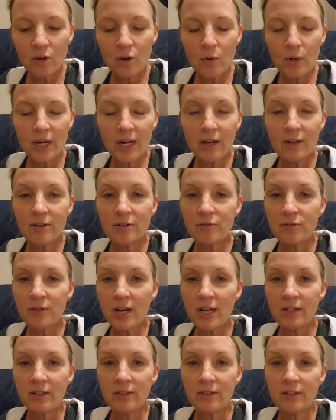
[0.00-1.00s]
going out and
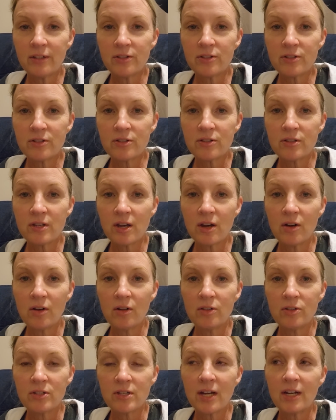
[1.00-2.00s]
finding things to
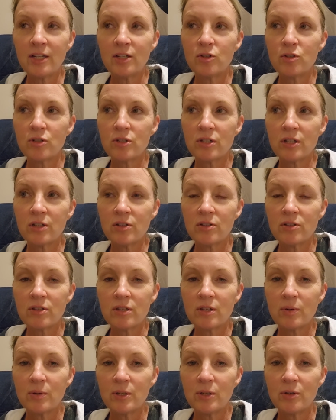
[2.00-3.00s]
sell. It's kind of interesting to
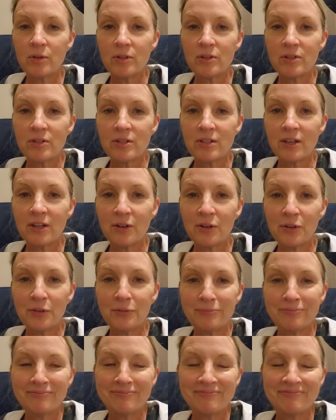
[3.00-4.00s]
see what you can
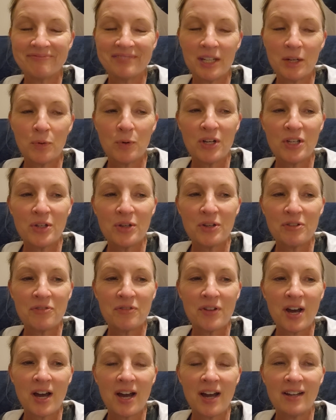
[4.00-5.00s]
sell and what you can
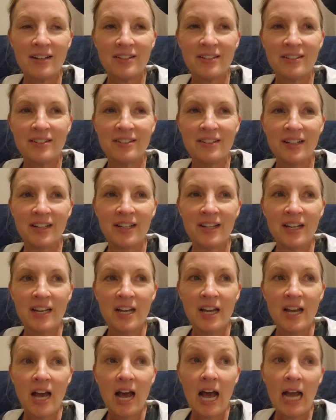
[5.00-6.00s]
find. And
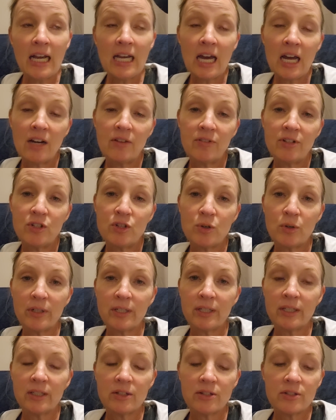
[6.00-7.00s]
I kind of
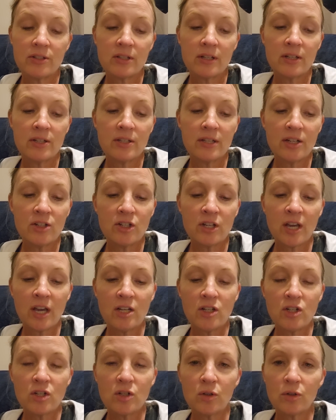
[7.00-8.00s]
enjoy it. It's it's
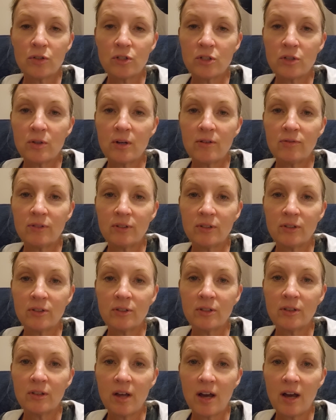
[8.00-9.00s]
educational too. I've
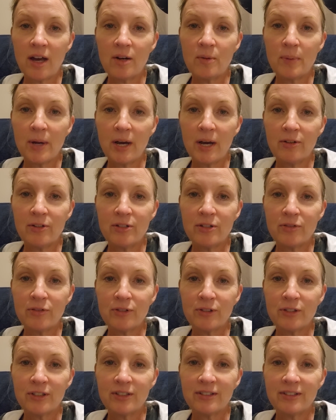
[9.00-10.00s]
learned a lot about
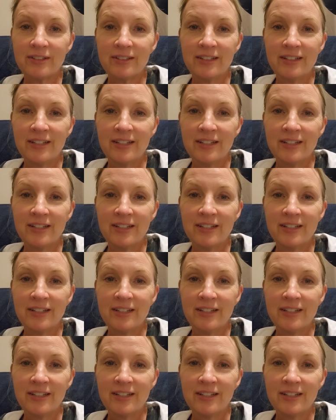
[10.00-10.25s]
different